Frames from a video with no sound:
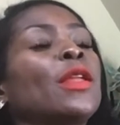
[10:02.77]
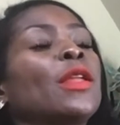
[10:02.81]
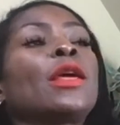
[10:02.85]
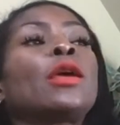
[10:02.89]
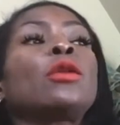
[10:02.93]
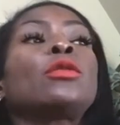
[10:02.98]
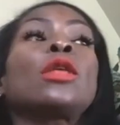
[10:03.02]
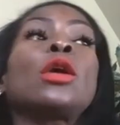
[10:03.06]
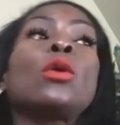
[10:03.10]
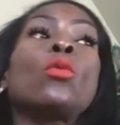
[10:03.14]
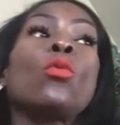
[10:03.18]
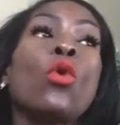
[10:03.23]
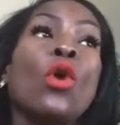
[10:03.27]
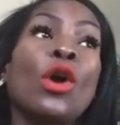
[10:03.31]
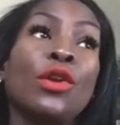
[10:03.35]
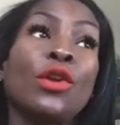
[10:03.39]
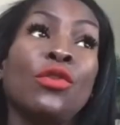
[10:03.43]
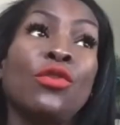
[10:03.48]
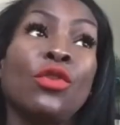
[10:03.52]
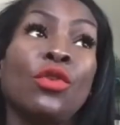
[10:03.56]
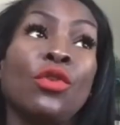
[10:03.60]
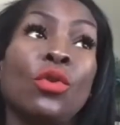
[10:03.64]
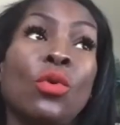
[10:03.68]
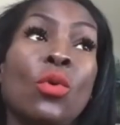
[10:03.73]
that they want to
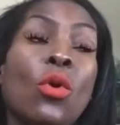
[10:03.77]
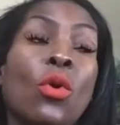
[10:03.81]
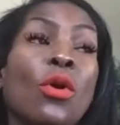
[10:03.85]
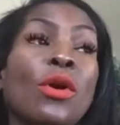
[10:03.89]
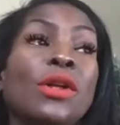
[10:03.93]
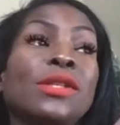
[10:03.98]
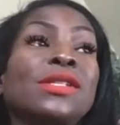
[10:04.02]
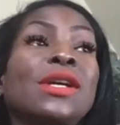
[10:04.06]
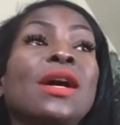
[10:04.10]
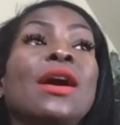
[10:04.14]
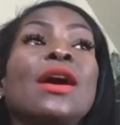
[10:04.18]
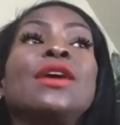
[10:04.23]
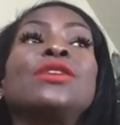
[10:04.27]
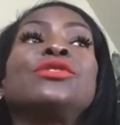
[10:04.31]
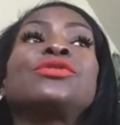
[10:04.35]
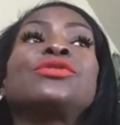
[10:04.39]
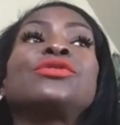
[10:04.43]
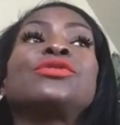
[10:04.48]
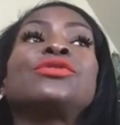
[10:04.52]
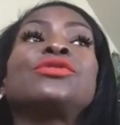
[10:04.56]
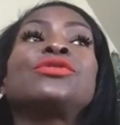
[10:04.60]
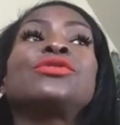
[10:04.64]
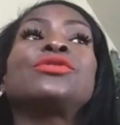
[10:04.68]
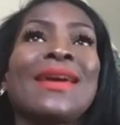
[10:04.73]
do, or it's an
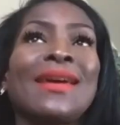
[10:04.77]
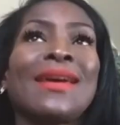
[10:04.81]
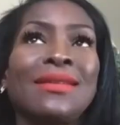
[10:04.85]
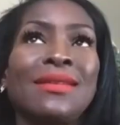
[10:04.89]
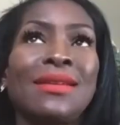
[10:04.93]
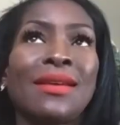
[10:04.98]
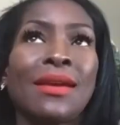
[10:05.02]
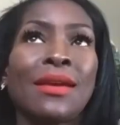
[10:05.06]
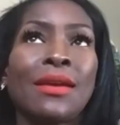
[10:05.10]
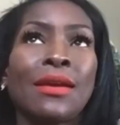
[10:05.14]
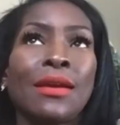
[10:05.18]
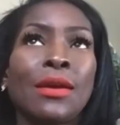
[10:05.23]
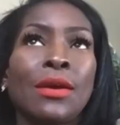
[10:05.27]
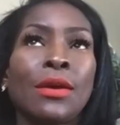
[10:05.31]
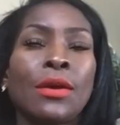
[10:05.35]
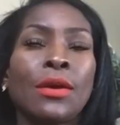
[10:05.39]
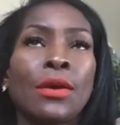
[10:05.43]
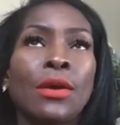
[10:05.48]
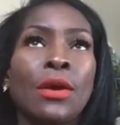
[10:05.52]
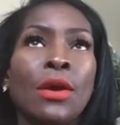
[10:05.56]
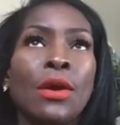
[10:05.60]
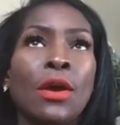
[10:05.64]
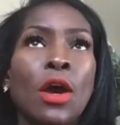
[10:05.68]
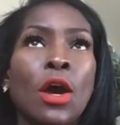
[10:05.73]
understanding
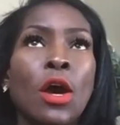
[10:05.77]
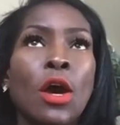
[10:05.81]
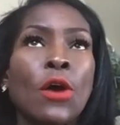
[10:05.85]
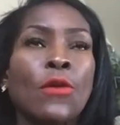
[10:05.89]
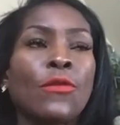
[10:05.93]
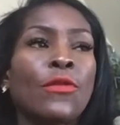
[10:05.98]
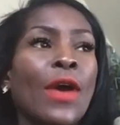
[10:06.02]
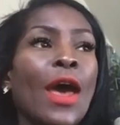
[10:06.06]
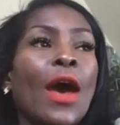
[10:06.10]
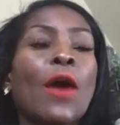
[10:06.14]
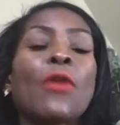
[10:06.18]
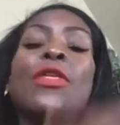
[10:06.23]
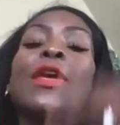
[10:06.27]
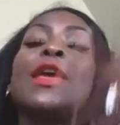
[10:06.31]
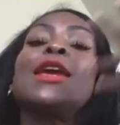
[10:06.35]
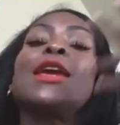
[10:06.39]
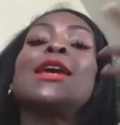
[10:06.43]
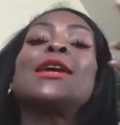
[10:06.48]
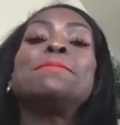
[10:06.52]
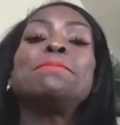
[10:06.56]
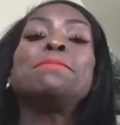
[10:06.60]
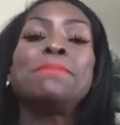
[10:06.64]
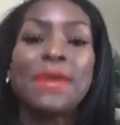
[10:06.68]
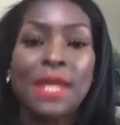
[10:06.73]
of how they
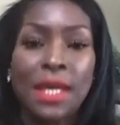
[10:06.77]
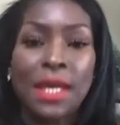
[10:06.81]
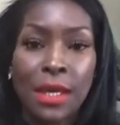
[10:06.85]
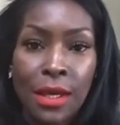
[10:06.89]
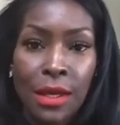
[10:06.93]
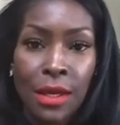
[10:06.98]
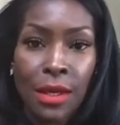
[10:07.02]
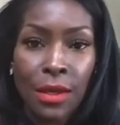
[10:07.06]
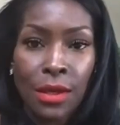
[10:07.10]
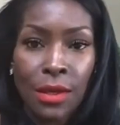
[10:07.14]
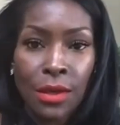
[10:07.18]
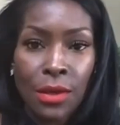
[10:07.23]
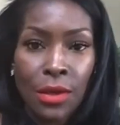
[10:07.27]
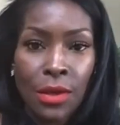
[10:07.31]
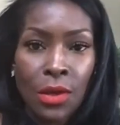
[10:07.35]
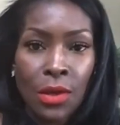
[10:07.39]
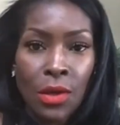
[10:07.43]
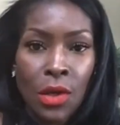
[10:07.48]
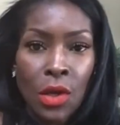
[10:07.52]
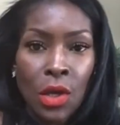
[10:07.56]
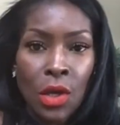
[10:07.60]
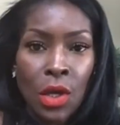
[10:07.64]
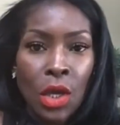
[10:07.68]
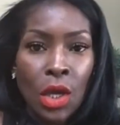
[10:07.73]
can be,
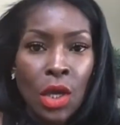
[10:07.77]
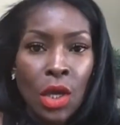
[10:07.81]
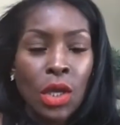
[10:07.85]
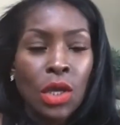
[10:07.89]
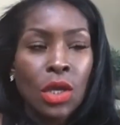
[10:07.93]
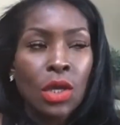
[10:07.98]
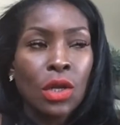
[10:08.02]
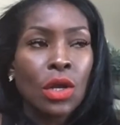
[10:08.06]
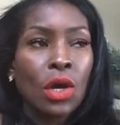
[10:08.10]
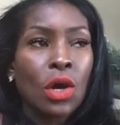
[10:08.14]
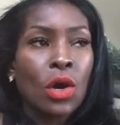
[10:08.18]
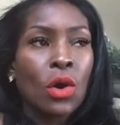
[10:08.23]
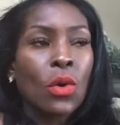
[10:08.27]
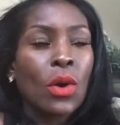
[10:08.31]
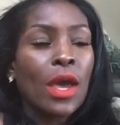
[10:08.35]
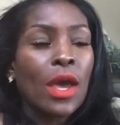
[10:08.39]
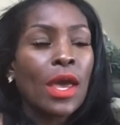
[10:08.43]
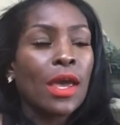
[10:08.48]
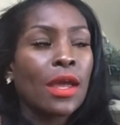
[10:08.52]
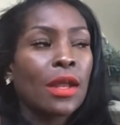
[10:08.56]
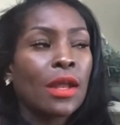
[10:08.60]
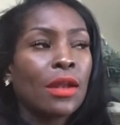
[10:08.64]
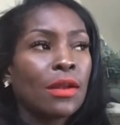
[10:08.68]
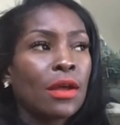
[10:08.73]
and
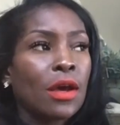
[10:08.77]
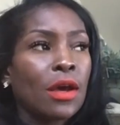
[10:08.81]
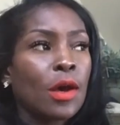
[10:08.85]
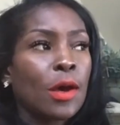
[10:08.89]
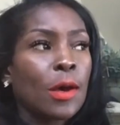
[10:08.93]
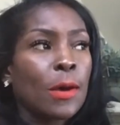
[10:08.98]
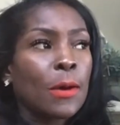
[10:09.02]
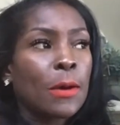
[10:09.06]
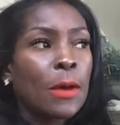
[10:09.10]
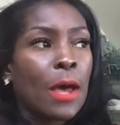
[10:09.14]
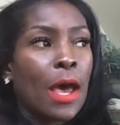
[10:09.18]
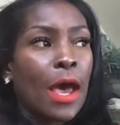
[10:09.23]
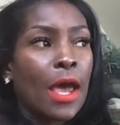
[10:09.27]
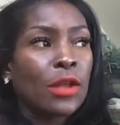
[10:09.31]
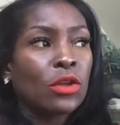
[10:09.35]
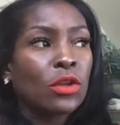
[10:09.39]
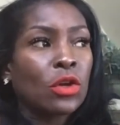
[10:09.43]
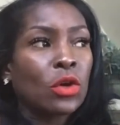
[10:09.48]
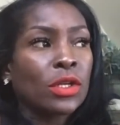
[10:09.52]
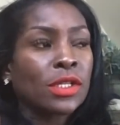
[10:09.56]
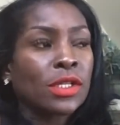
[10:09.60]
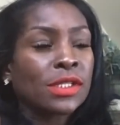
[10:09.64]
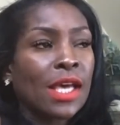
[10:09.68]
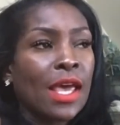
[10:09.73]
I
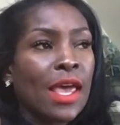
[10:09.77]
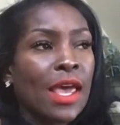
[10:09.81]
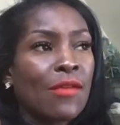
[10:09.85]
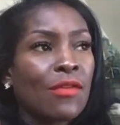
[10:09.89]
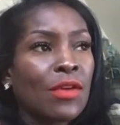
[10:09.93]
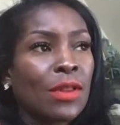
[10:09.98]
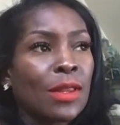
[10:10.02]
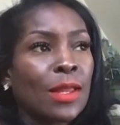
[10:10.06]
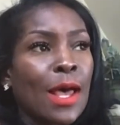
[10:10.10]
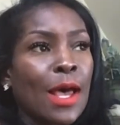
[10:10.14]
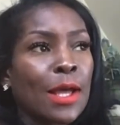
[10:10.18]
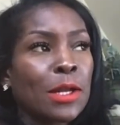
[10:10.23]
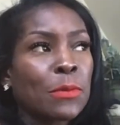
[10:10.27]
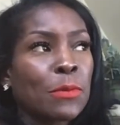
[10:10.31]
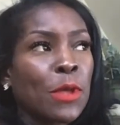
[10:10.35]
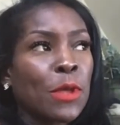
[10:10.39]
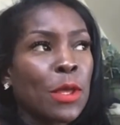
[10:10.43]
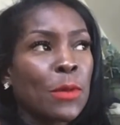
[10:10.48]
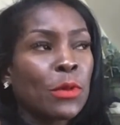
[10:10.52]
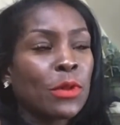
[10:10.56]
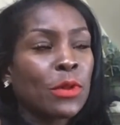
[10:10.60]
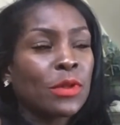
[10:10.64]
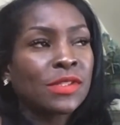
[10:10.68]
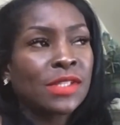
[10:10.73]
notice I have a lot of
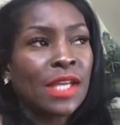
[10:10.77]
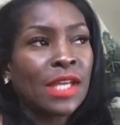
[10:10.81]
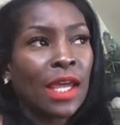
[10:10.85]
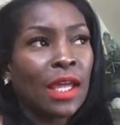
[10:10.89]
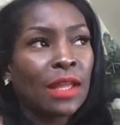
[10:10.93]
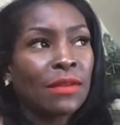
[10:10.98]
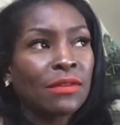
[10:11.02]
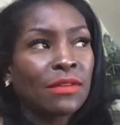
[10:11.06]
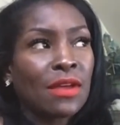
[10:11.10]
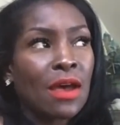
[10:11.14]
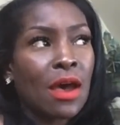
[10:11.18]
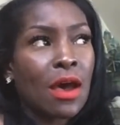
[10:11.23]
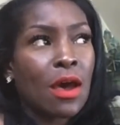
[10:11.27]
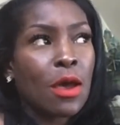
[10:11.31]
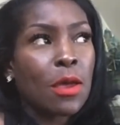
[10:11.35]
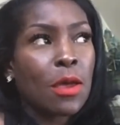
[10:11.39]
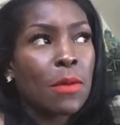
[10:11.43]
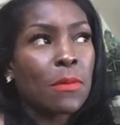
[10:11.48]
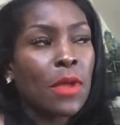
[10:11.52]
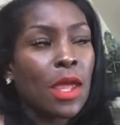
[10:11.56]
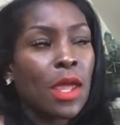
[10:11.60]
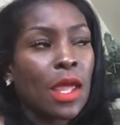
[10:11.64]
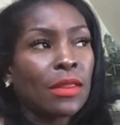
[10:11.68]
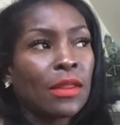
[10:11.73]
people, it's taking
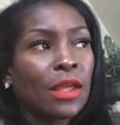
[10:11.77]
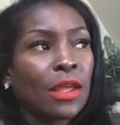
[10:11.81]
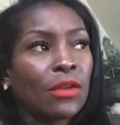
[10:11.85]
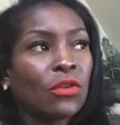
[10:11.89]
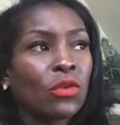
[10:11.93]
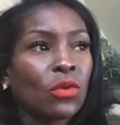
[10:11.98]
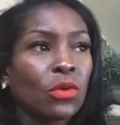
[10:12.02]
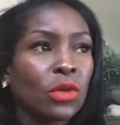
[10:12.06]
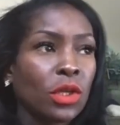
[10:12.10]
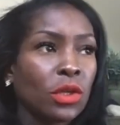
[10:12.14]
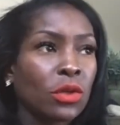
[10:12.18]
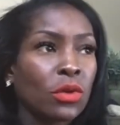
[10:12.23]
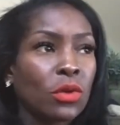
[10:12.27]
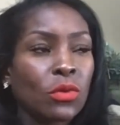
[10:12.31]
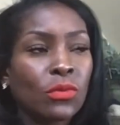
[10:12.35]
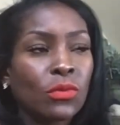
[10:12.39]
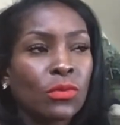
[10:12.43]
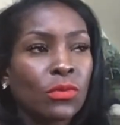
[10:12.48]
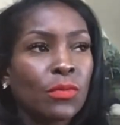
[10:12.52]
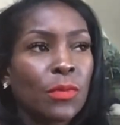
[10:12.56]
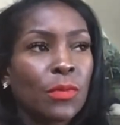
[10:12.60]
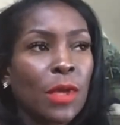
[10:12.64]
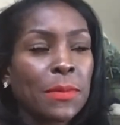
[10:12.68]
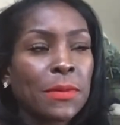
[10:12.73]
time and they do little
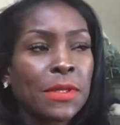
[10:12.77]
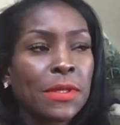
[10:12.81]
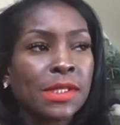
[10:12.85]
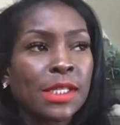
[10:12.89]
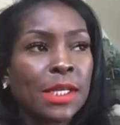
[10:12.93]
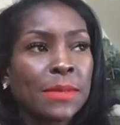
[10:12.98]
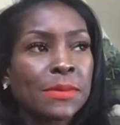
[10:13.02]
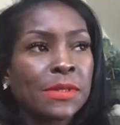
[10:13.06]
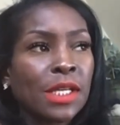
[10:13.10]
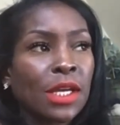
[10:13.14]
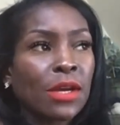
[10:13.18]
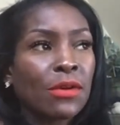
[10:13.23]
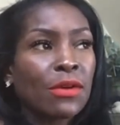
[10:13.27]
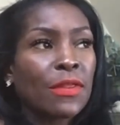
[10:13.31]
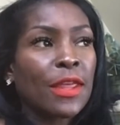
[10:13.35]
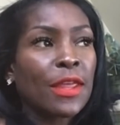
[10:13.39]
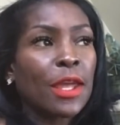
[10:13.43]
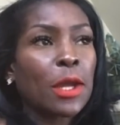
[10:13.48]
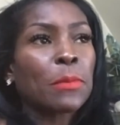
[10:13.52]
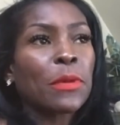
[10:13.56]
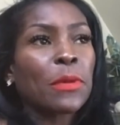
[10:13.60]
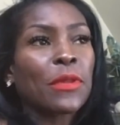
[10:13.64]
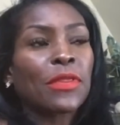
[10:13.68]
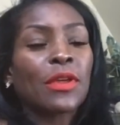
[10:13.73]
baby steps here and
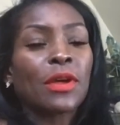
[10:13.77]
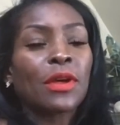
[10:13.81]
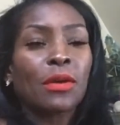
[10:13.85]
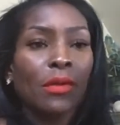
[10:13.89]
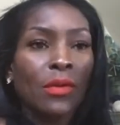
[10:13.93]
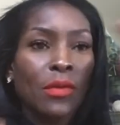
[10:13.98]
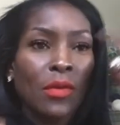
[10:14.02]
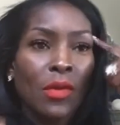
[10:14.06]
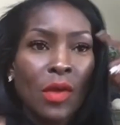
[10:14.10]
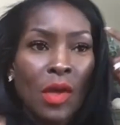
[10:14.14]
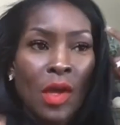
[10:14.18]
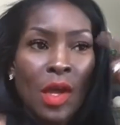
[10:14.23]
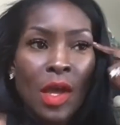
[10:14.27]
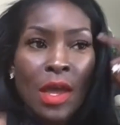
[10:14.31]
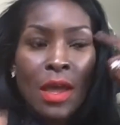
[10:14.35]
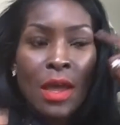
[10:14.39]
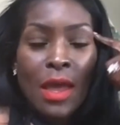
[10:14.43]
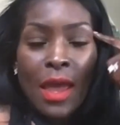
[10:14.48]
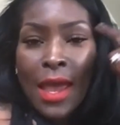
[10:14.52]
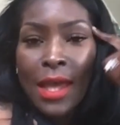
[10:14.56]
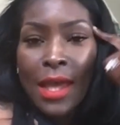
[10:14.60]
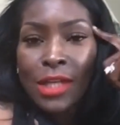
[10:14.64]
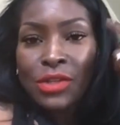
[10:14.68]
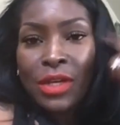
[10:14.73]
there, but the
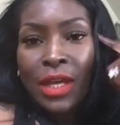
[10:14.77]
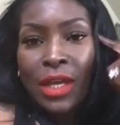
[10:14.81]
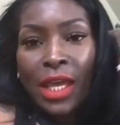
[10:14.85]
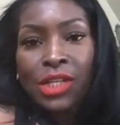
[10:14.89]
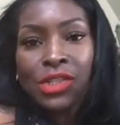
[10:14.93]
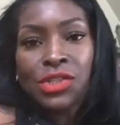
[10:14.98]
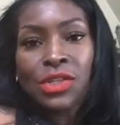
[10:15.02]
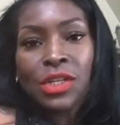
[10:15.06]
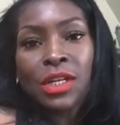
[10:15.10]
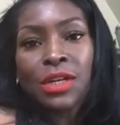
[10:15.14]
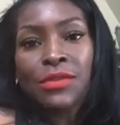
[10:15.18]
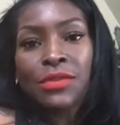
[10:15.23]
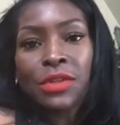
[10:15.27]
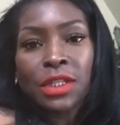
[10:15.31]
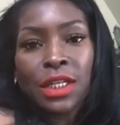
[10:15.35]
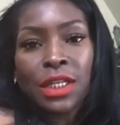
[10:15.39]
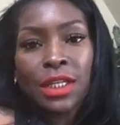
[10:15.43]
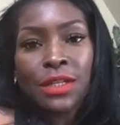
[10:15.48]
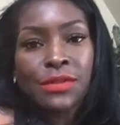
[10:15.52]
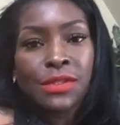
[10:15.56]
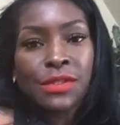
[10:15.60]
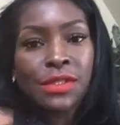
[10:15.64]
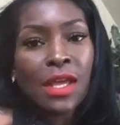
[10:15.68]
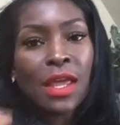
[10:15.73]
education never
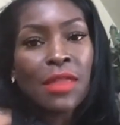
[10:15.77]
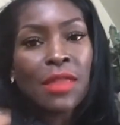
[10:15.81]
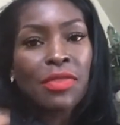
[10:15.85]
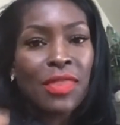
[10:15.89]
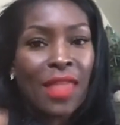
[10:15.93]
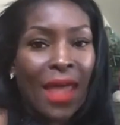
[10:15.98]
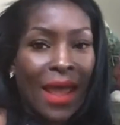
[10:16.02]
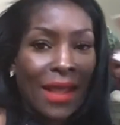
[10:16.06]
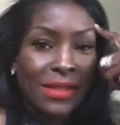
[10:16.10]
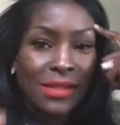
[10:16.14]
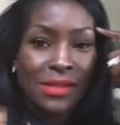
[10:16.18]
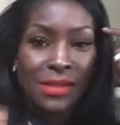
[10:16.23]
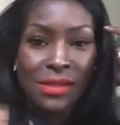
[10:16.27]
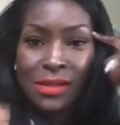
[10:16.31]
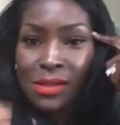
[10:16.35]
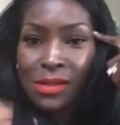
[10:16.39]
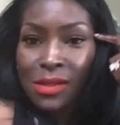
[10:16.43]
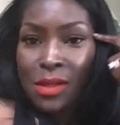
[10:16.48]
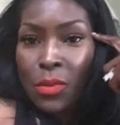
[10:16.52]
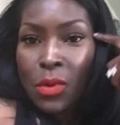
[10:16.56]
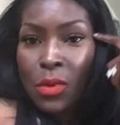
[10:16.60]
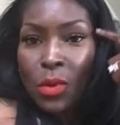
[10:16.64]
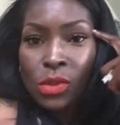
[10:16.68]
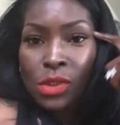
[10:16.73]
leaves. And that's
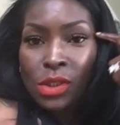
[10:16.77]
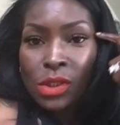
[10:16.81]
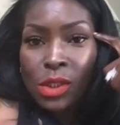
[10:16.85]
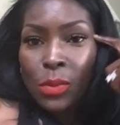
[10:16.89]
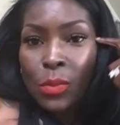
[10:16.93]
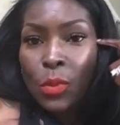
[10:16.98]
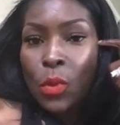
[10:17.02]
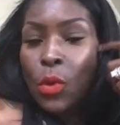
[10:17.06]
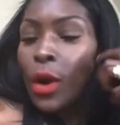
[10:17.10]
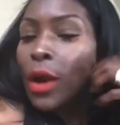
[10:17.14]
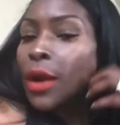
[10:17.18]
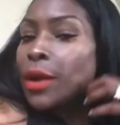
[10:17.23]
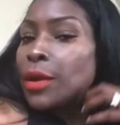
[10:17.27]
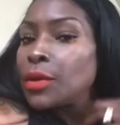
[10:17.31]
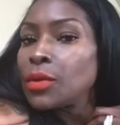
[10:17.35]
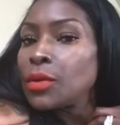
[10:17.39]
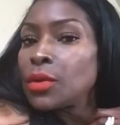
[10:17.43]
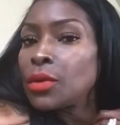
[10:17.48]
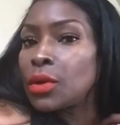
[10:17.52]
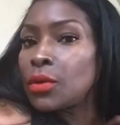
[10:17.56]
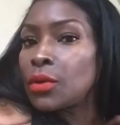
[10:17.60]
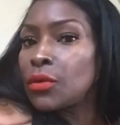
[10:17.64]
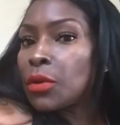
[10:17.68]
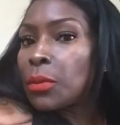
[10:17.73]
the most important
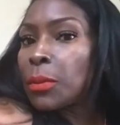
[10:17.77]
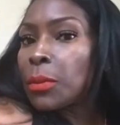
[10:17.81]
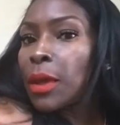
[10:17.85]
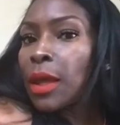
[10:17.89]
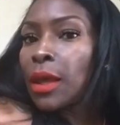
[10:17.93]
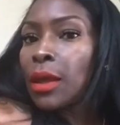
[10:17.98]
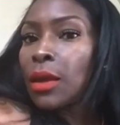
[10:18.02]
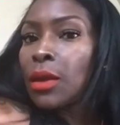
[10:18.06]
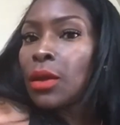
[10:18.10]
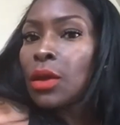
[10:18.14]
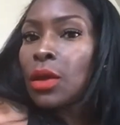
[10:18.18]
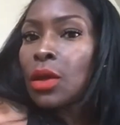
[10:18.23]
to me.